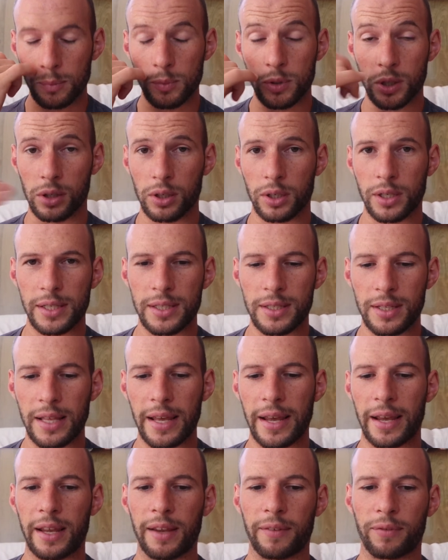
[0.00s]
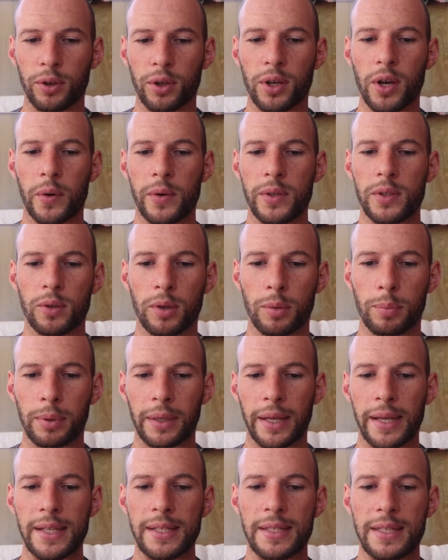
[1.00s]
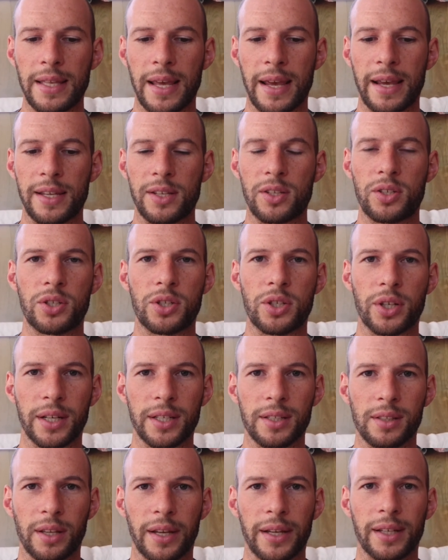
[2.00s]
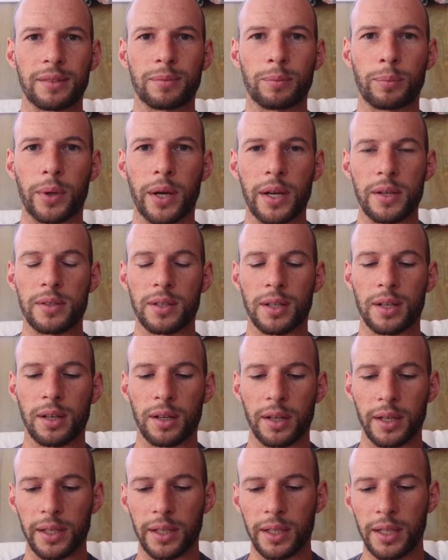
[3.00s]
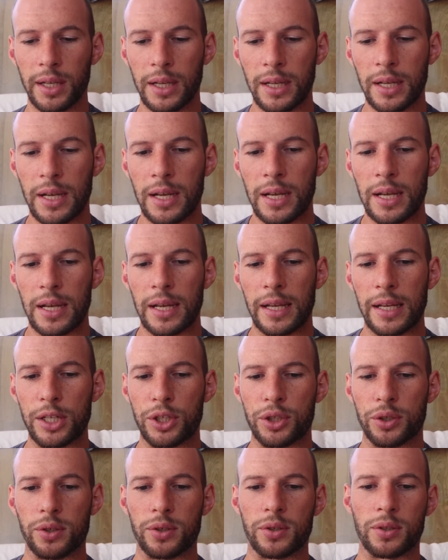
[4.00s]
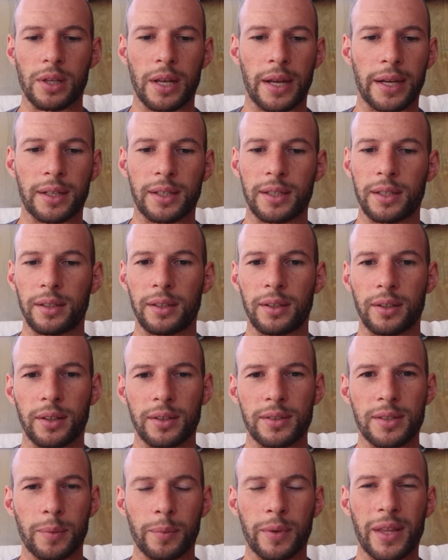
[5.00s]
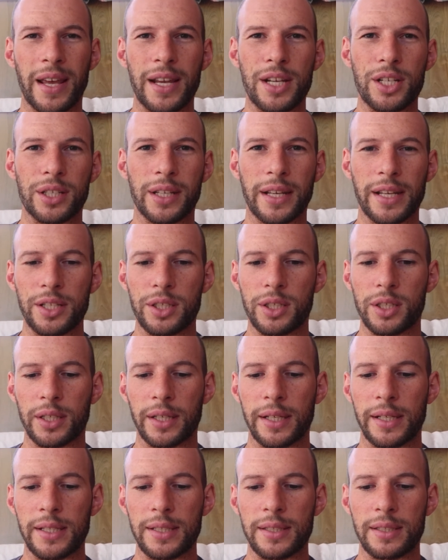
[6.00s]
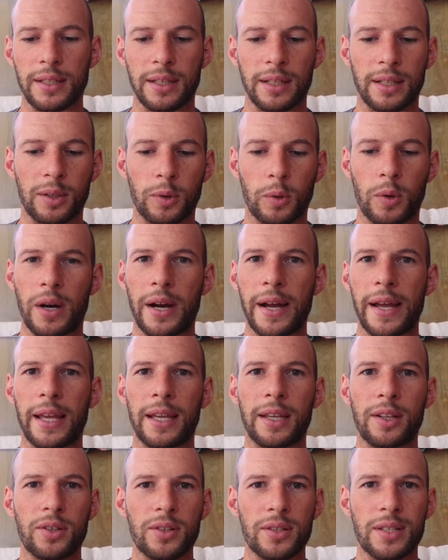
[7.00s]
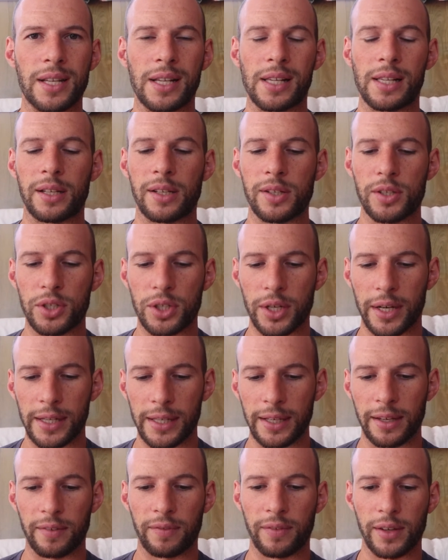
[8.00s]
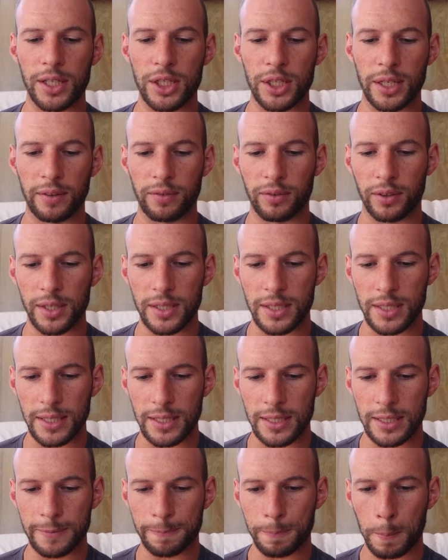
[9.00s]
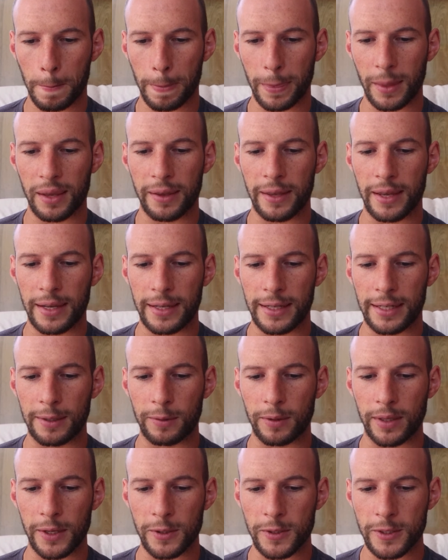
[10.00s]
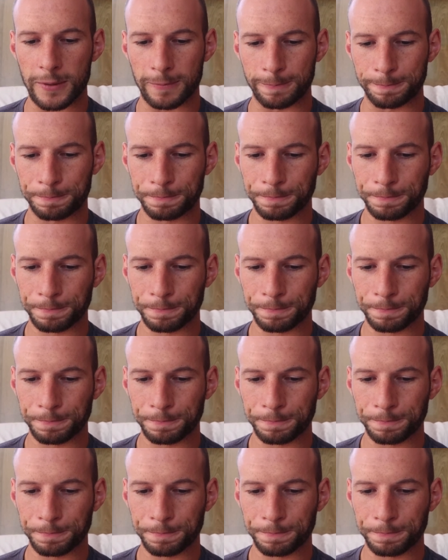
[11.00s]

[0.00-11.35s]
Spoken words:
So look into that if you go into a place that has strict, like, biosecurity issues, like, you know, some of the Asian countries, Hawaii, New Zealand, Australia, Fiji, for instance. What else?